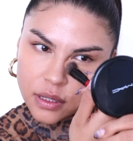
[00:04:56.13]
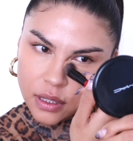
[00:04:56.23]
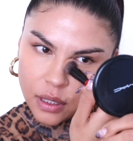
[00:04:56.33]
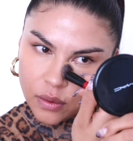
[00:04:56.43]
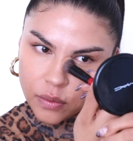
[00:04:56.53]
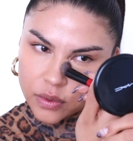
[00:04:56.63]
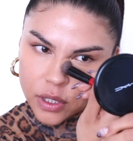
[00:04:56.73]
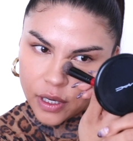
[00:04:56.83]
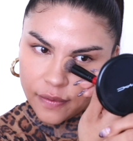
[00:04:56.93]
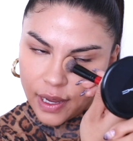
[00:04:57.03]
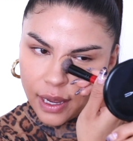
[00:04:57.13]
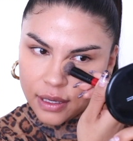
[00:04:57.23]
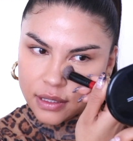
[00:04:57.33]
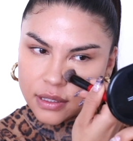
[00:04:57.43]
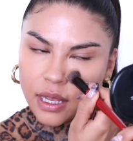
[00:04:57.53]
is going to serve
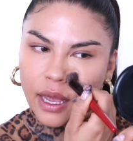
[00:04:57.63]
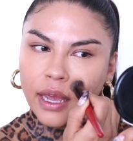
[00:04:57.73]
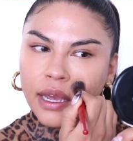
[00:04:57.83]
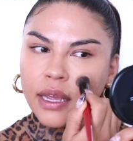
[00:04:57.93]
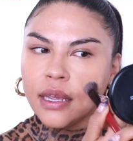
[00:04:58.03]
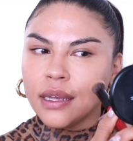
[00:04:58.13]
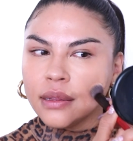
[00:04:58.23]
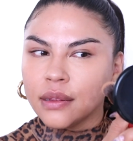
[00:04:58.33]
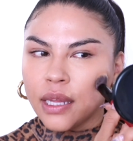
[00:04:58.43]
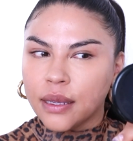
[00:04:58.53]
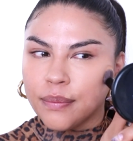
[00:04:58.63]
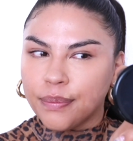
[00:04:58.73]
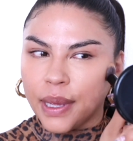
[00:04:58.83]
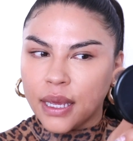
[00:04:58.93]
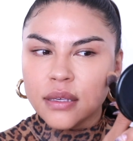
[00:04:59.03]
as a light
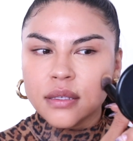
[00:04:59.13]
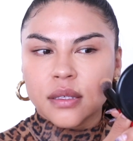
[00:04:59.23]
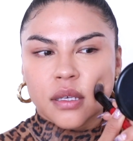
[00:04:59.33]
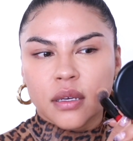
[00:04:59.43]
base.